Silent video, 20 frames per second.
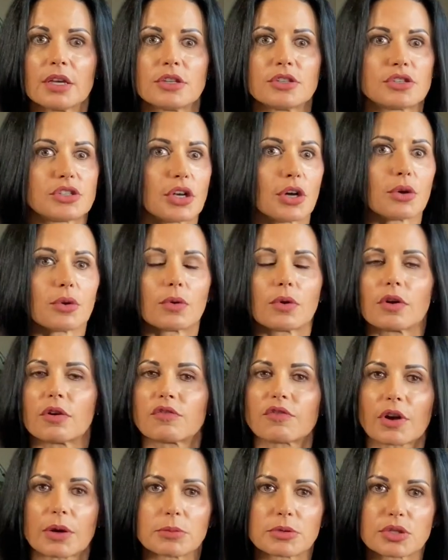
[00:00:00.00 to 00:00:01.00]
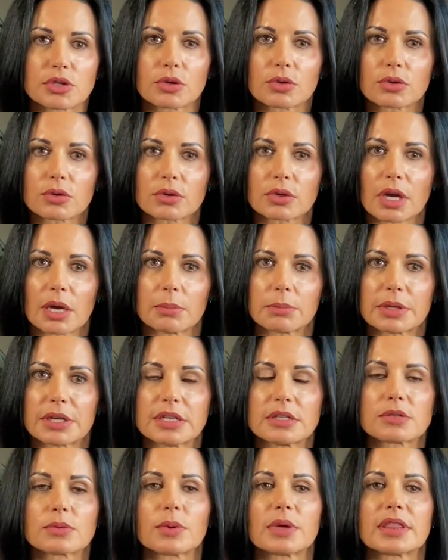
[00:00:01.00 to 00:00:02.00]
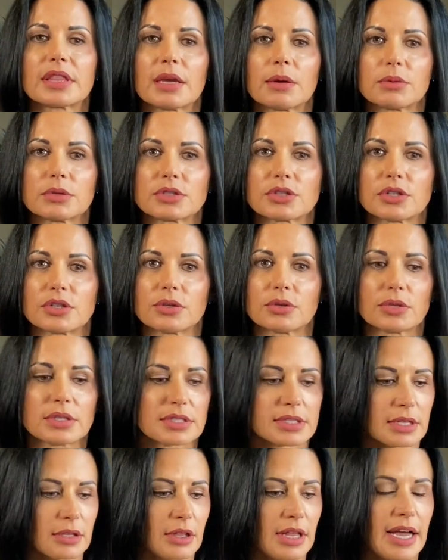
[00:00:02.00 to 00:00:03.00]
So pharmaceutical companies, what they will do is they'll